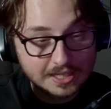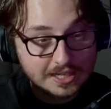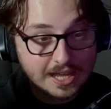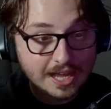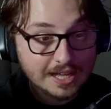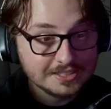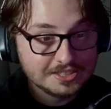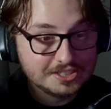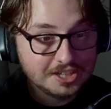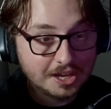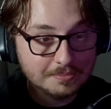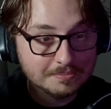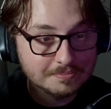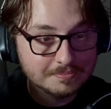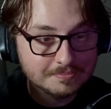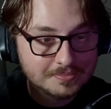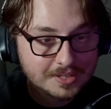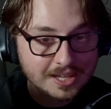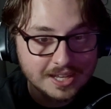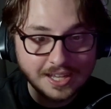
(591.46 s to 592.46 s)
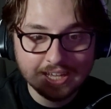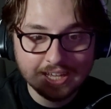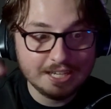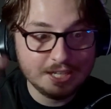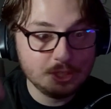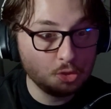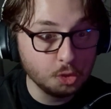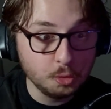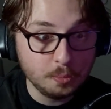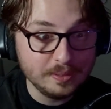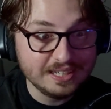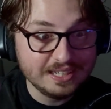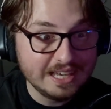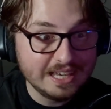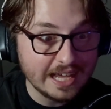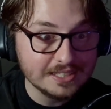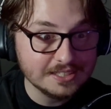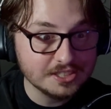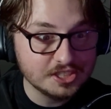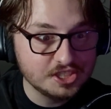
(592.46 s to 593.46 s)
He got something. He do be
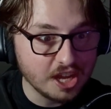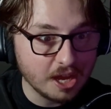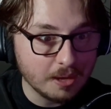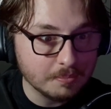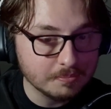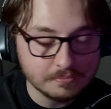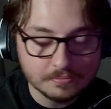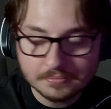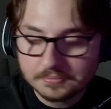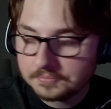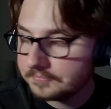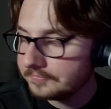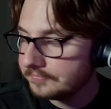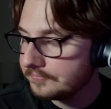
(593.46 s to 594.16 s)
getting something.